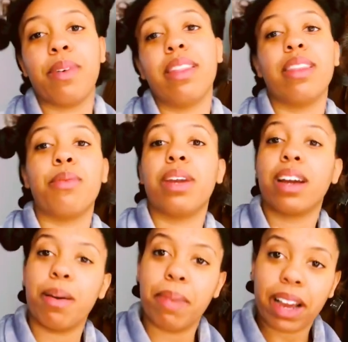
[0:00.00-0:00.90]
and then when I
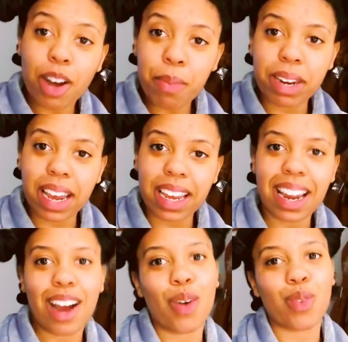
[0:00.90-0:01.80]
come back home at night,
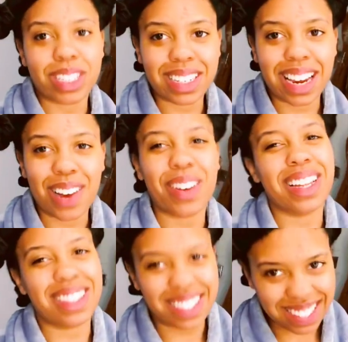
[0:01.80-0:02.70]
I'll rinse it out
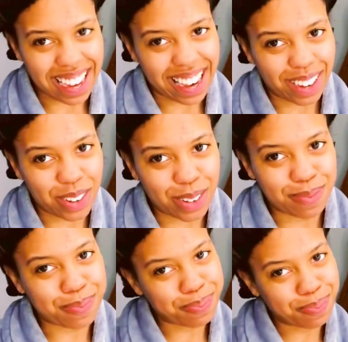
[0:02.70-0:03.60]
in style.
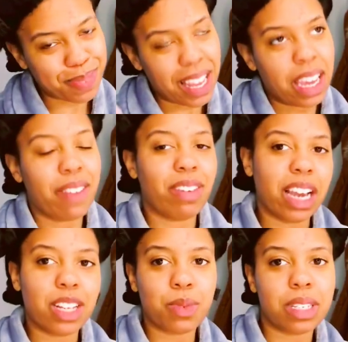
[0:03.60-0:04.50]
If you
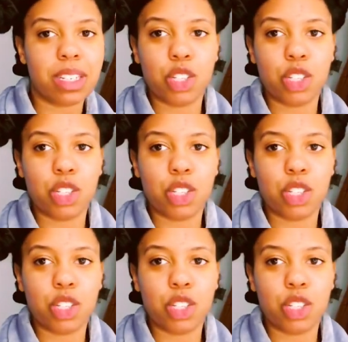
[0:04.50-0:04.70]
guys want to see a